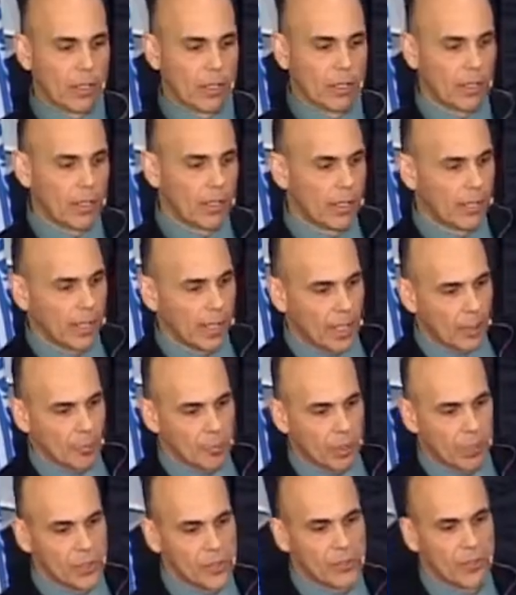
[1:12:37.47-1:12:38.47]
and again,
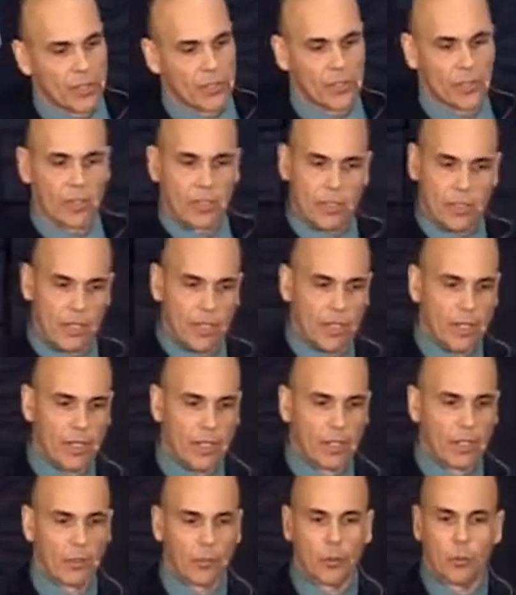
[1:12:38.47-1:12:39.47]
please visit
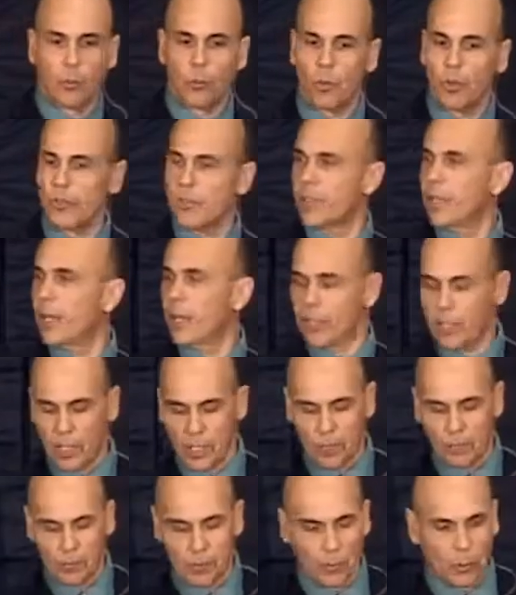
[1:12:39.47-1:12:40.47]

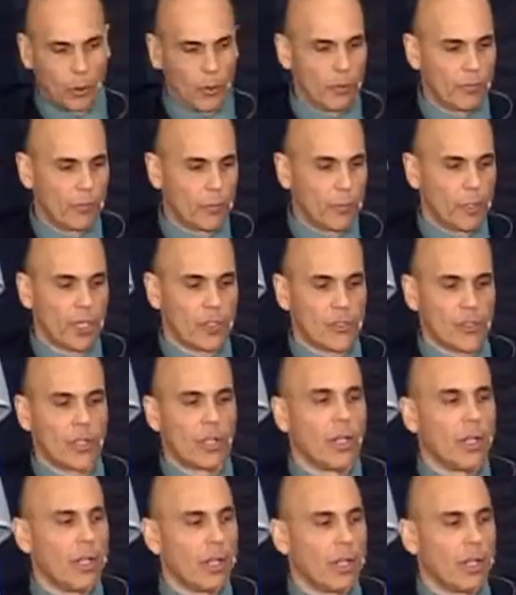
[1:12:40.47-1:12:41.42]
anglerawards.com for more information,